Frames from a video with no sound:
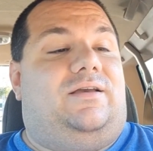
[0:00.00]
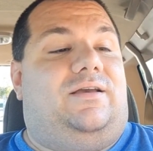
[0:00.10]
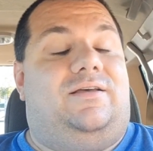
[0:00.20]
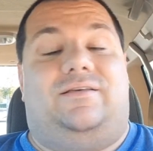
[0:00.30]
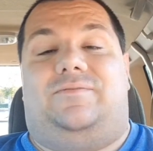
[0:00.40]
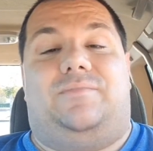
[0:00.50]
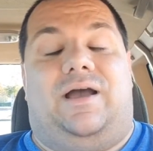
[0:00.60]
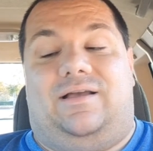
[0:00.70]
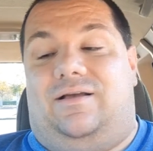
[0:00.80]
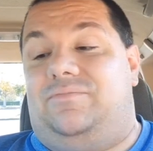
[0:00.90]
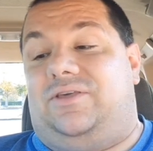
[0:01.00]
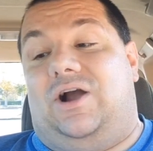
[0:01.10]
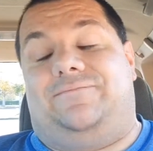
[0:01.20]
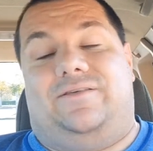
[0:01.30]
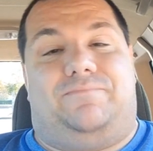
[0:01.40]
I'm sorry
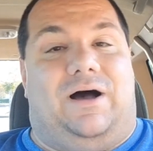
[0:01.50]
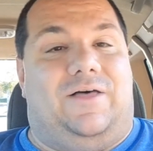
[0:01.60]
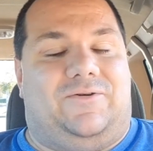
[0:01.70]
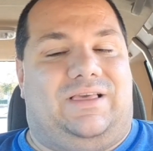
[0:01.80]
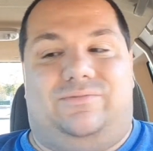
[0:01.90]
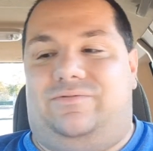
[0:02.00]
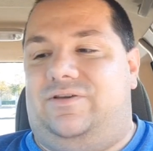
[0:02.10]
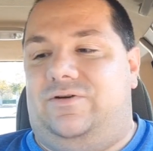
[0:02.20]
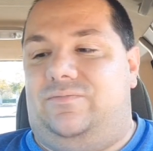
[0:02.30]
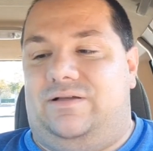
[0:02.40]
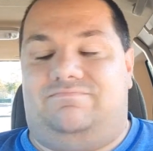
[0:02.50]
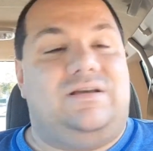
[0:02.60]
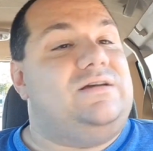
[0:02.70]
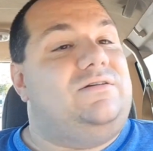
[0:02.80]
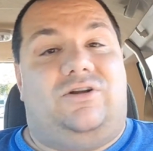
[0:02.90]
if this bothers some of you, but
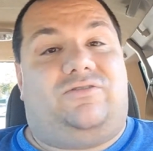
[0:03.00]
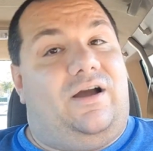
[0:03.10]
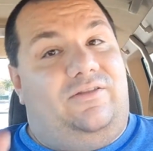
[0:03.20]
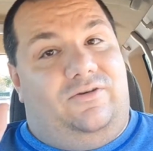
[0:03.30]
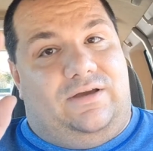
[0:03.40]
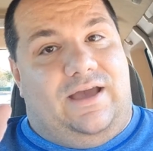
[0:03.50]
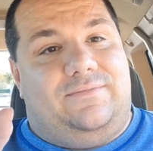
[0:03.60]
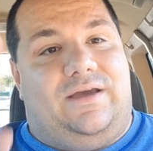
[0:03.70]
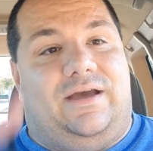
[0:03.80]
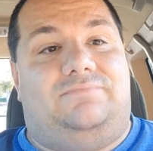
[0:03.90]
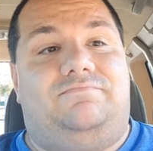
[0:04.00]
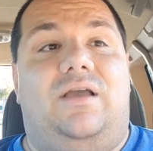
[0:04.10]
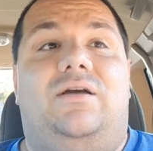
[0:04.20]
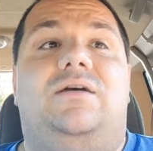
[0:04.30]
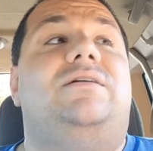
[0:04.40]
you're talking to a gay man.
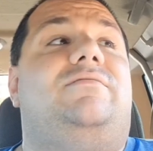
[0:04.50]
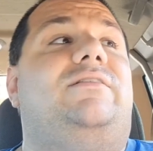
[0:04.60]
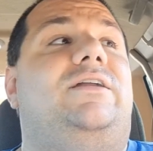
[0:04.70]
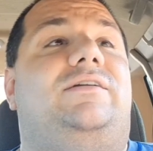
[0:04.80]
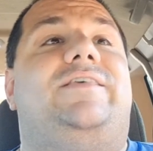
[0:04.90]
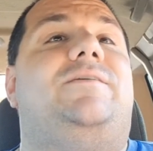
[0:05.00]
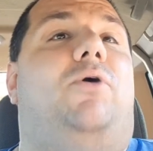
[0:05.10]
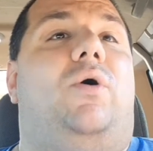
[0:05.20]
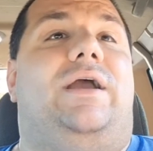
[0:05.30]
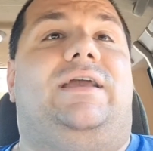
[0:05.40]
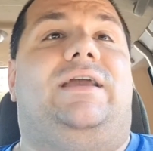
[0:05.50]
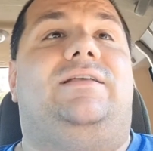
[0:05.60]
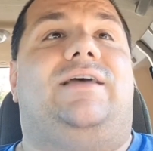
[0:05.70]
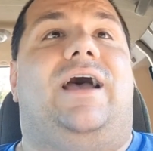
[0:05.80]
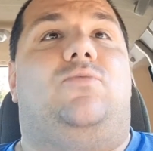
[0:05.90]
It's a little disappointing
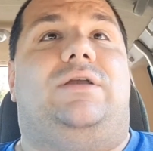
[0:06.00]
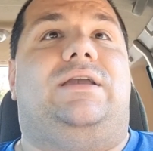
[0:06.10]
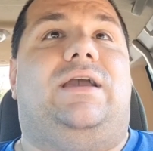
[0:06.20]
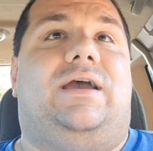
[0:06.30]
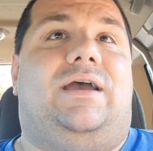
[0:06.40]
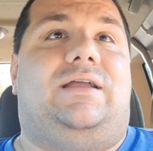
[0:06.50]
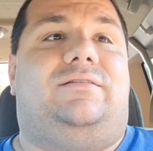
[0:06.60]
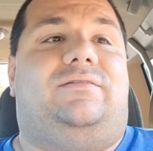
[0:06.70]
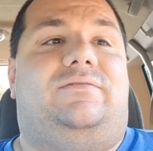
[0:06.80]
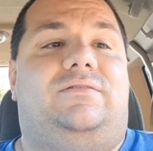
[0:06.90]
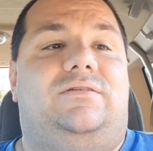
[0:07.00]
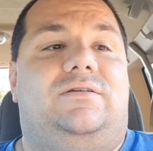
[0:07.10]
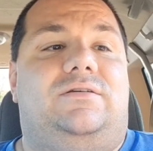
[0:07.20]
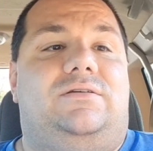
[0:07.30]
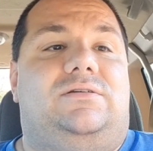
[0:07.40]
that we get
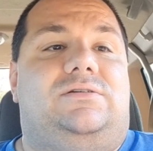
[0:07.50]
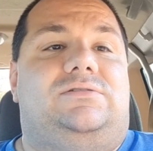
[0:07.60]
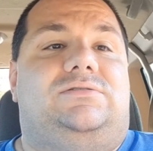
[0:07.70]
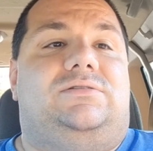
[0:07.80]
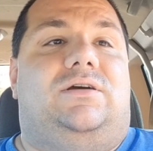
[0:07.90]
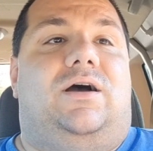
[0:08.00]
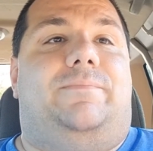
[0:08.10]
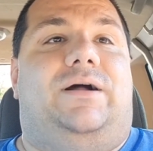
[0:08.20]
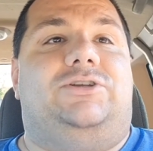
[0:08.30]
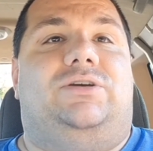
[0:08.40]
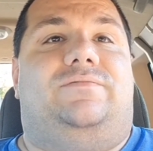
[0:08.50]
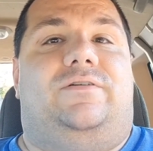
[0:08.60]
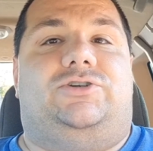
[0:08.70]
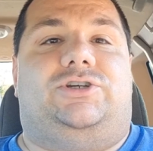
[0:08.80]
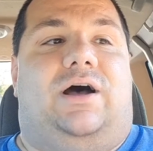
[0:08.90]
a bunch of
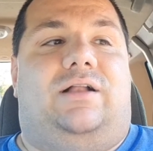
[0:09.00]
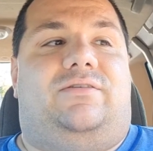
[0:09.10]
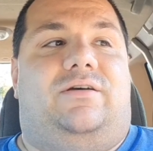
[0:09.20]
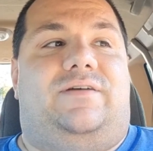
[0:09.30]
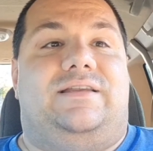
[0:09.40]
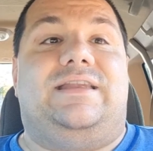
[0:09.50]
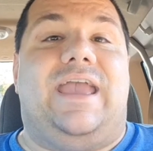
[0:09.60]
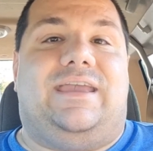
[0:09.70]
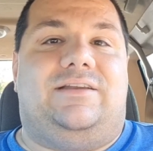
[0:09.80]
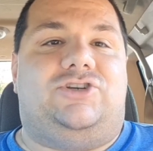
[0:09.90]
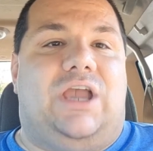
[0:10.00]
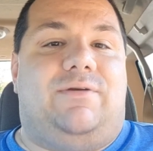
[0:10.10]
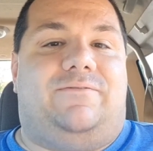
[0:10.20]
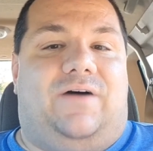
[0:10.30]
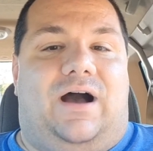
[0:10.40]
shots of a naked Jamie
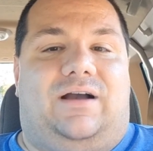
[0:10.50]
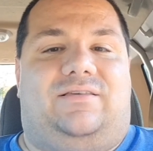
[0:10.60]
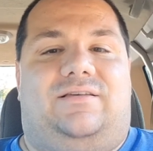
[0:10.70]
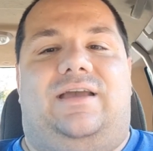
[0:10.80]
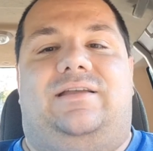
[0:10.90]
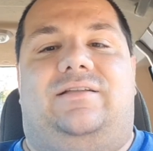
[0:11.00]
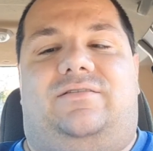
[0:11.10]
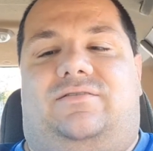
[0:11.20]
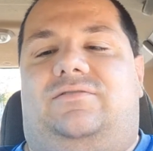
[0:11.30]
Foxx, and it's